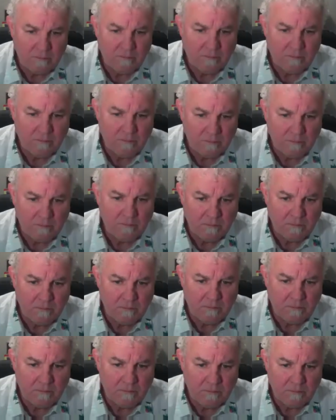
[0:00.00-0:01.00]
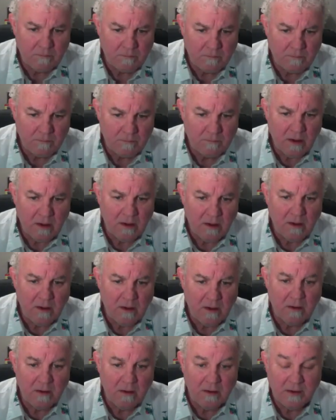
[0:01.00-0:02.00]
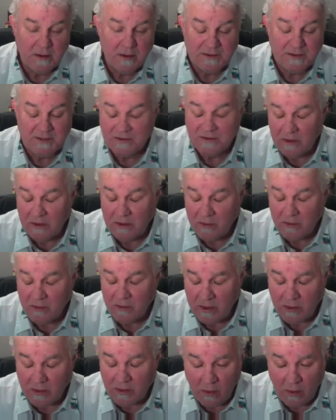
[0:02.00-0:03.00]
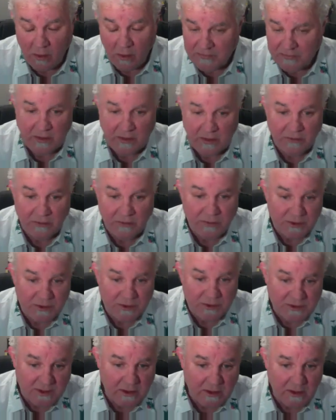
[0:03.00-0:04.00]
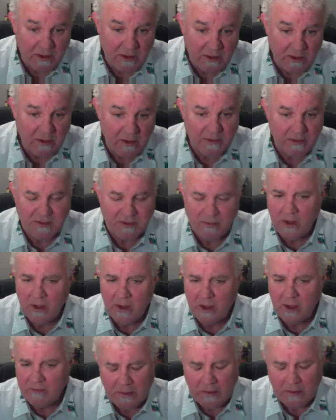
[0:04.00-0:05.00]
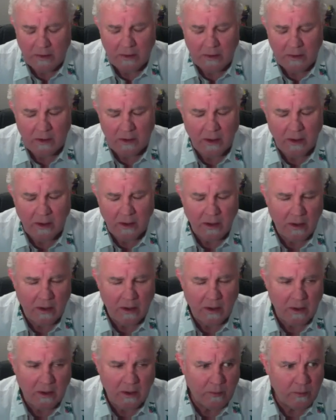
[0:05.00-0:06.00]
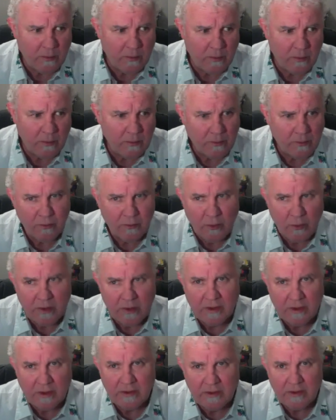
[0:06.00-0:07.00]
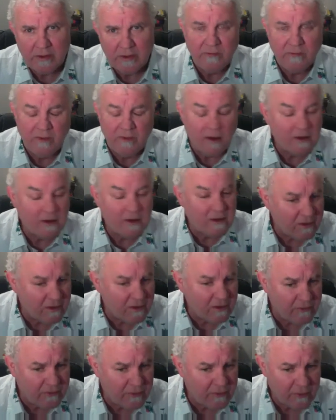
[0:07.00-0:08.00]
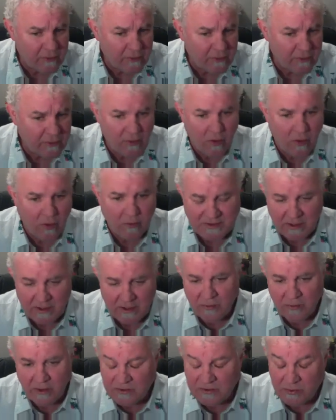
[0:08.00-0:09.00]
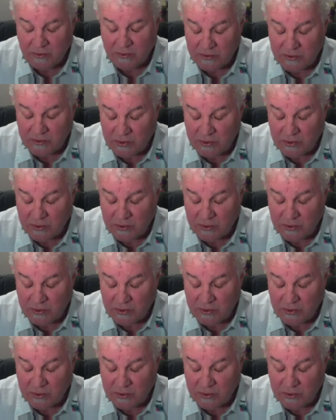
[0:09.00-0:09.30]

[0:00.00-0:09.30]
a great course. Sounds very interesting. It's something we haven't really done a lot of through the Homeland Security Training Institute. So we're excited about that class.